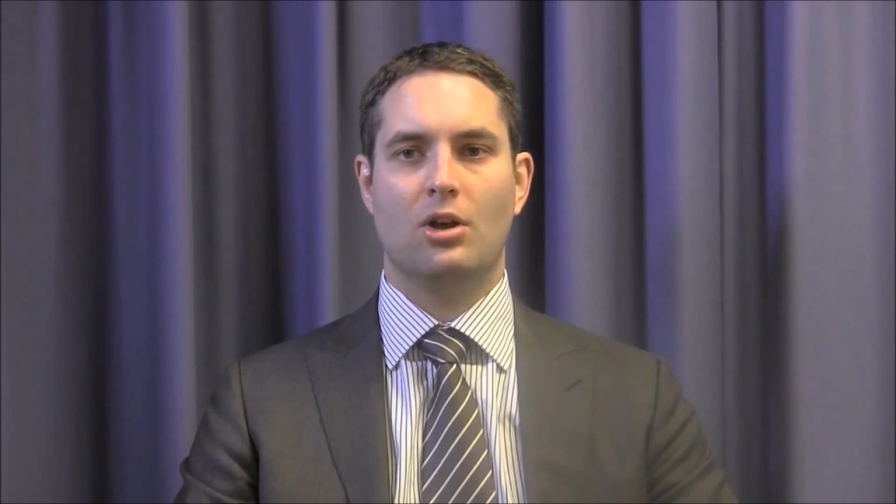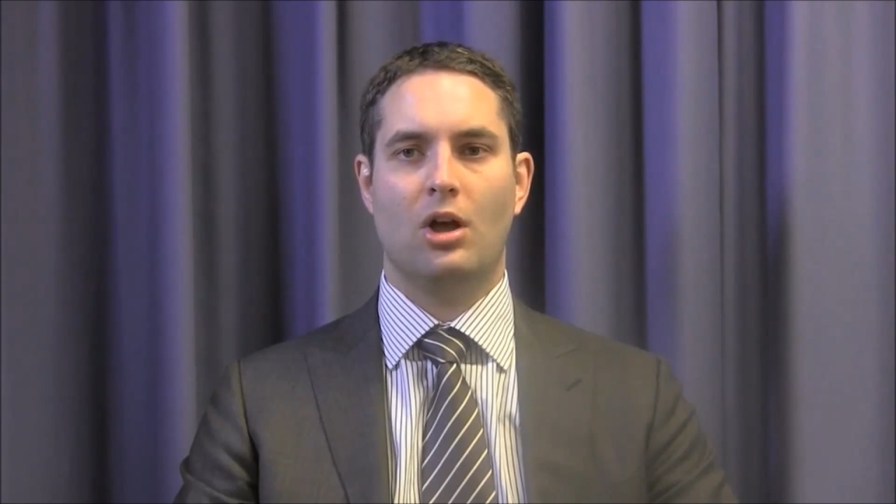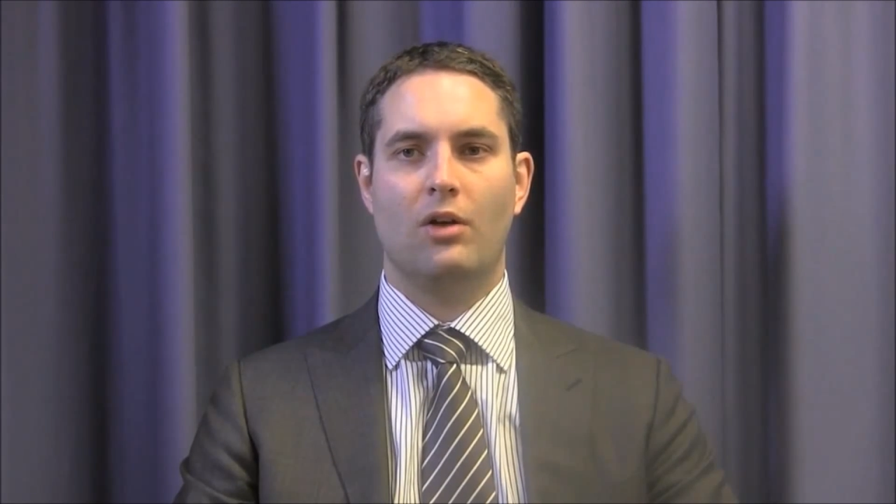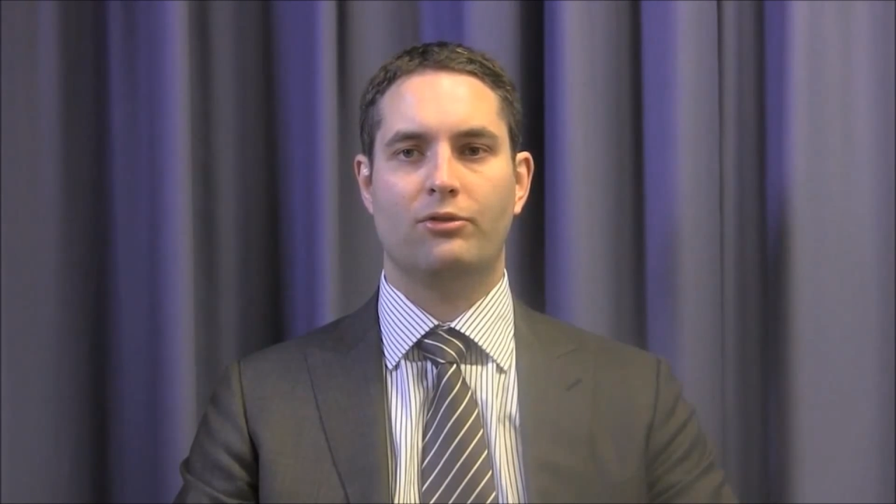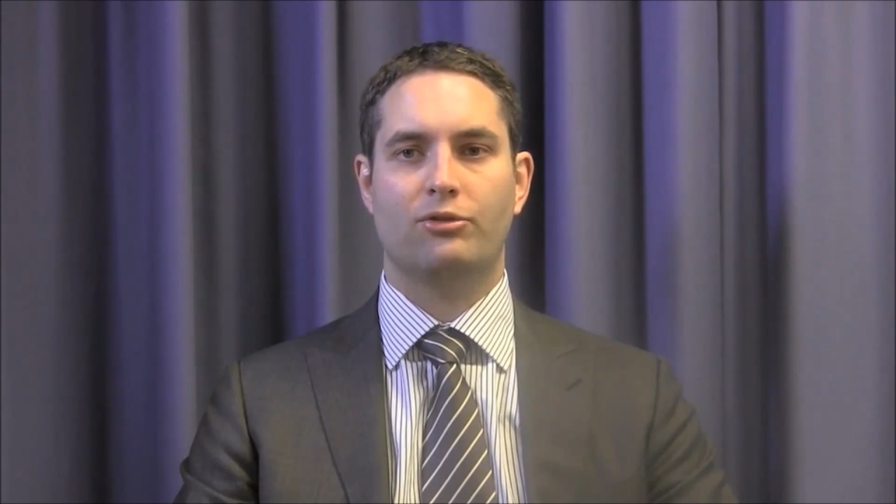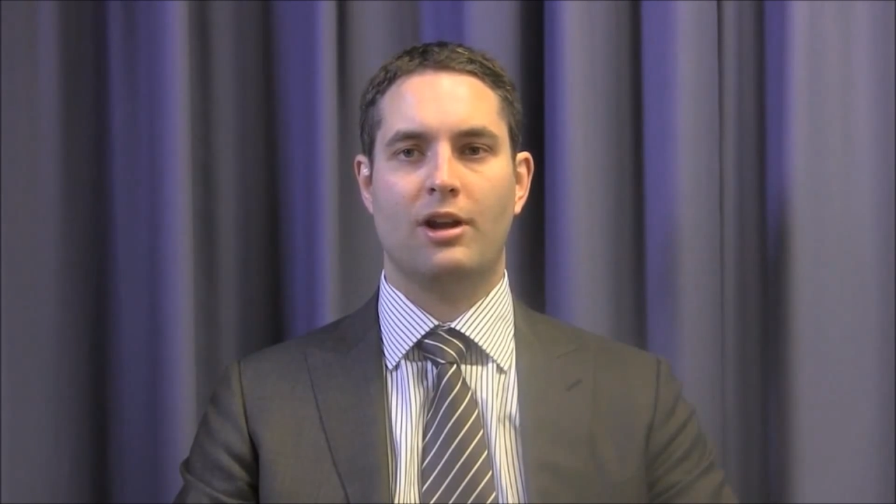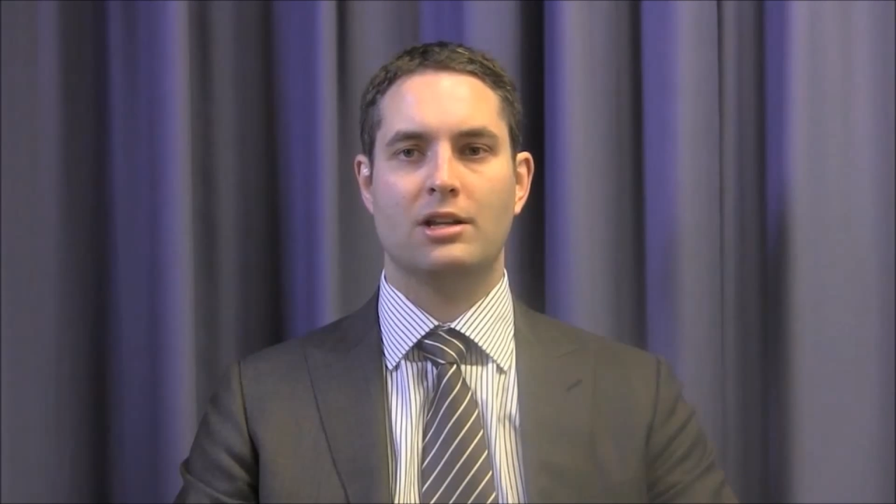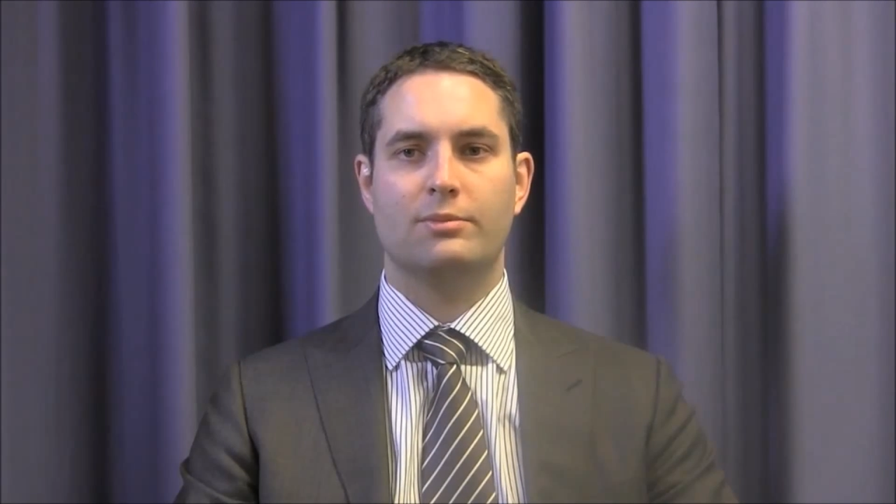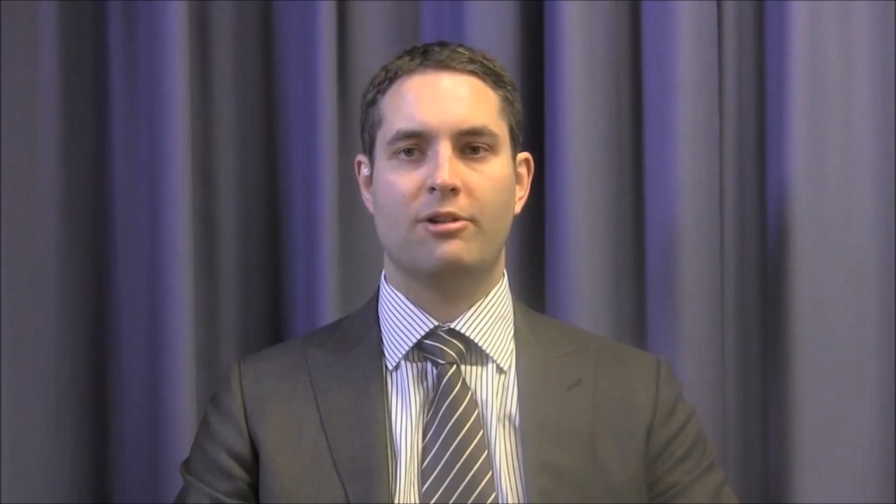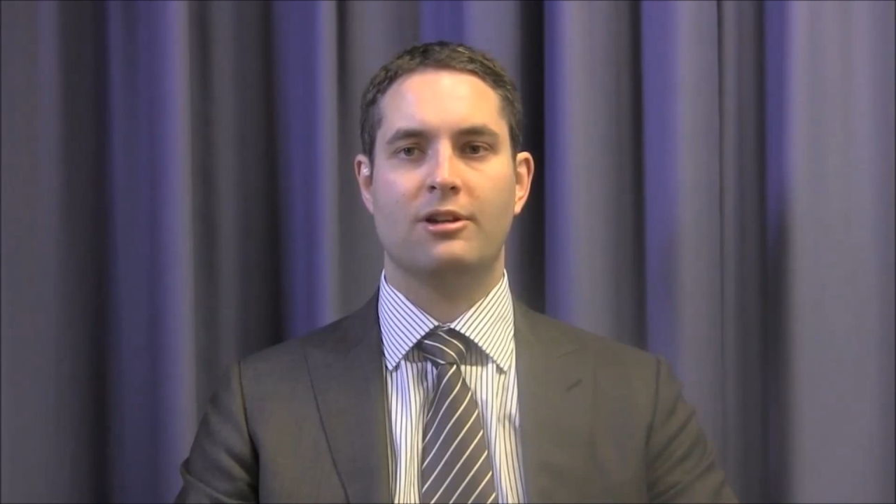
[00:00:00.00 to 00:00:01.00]
of
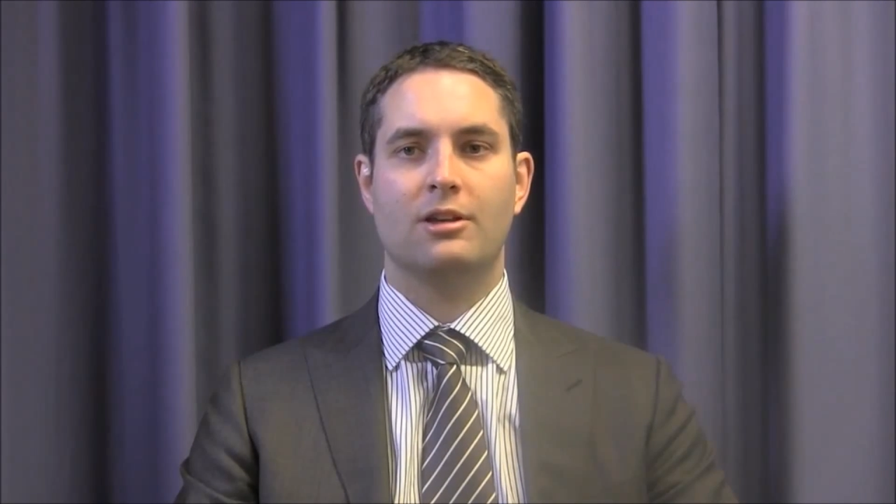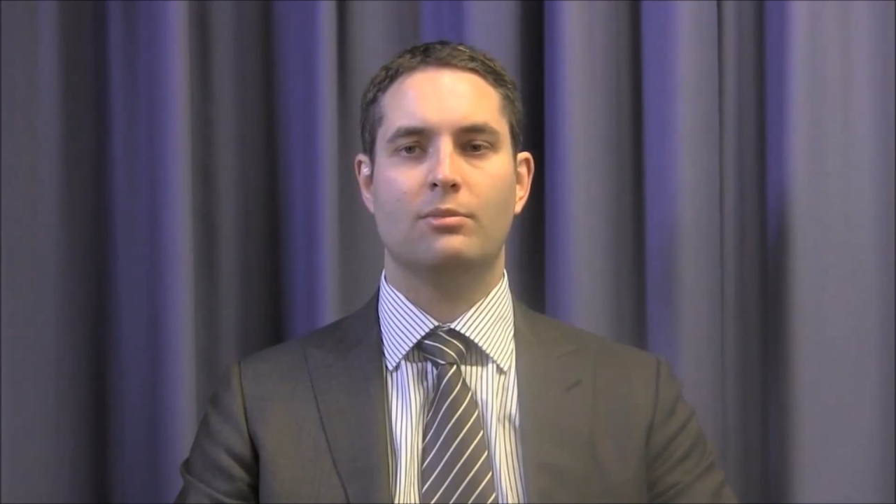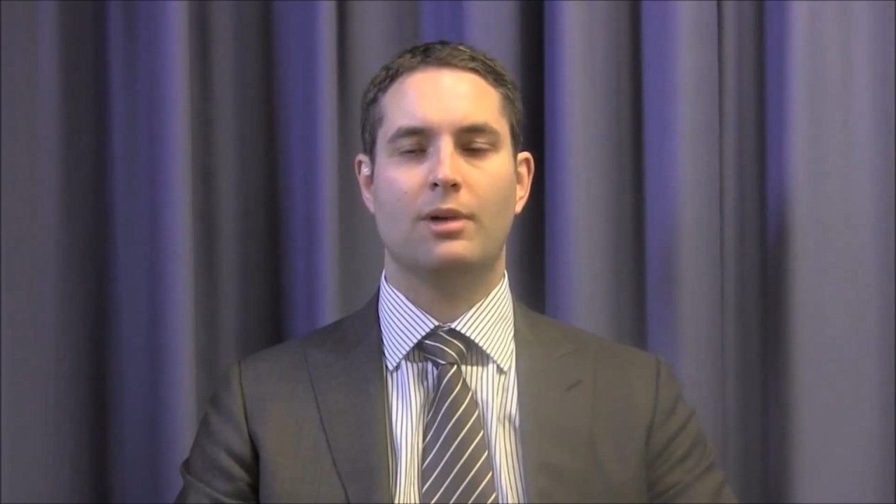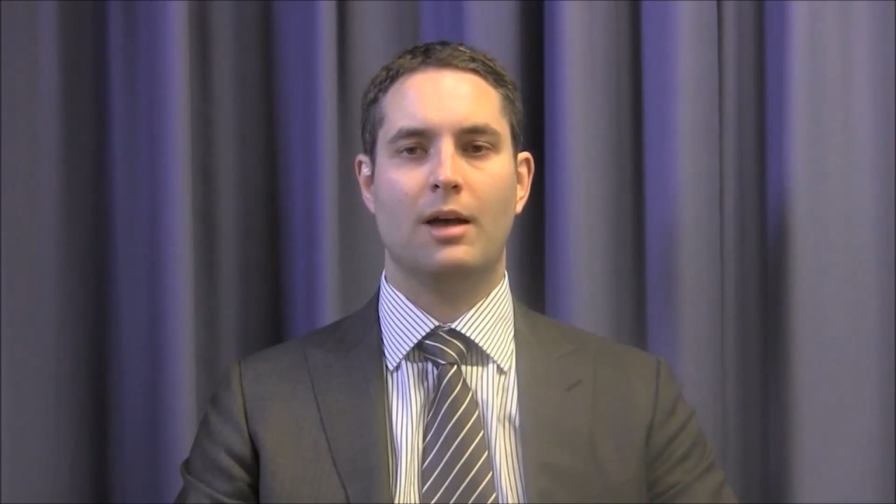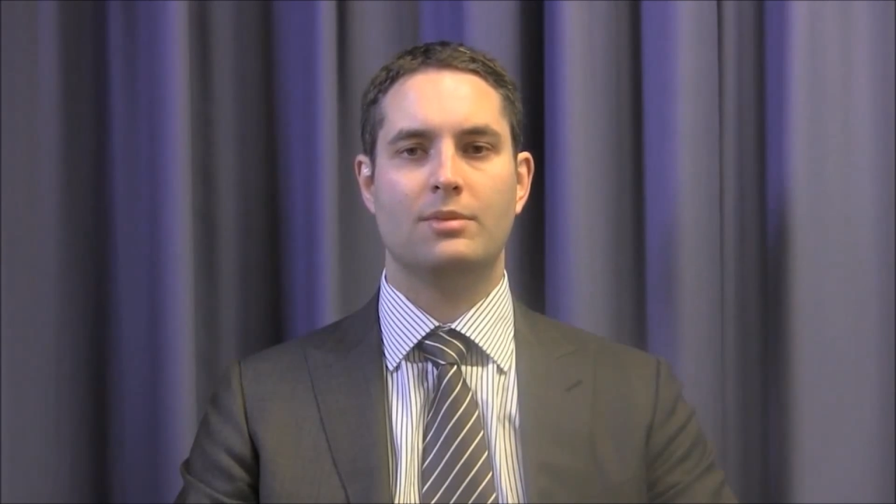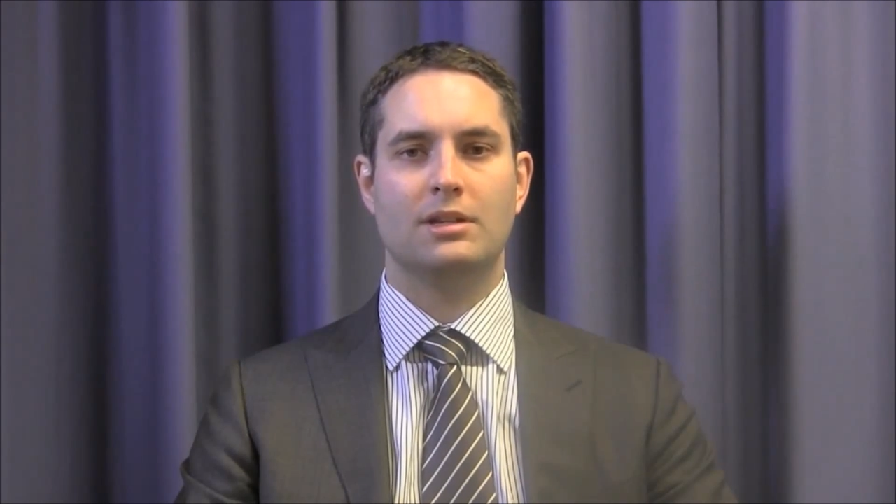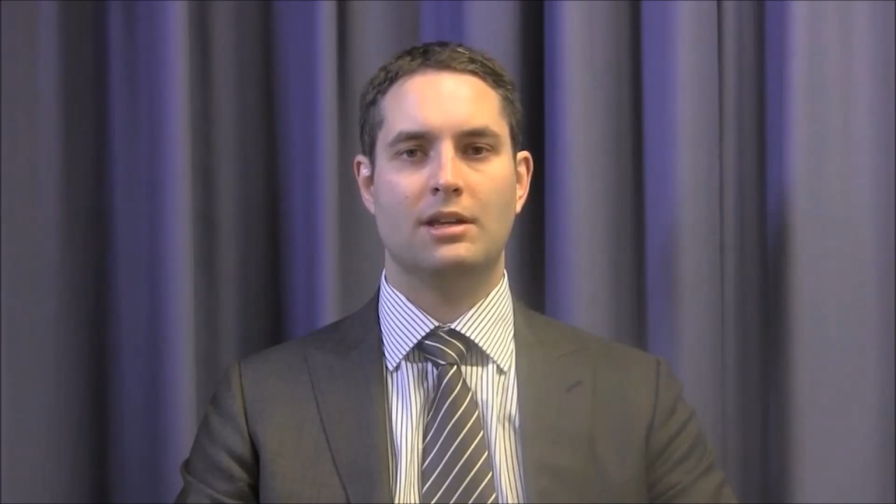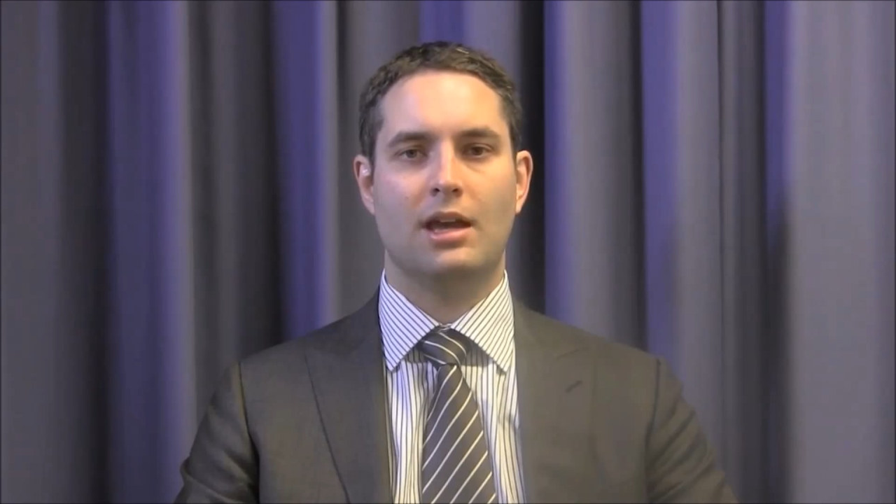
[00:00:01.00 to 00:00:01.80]
transperineal biopsy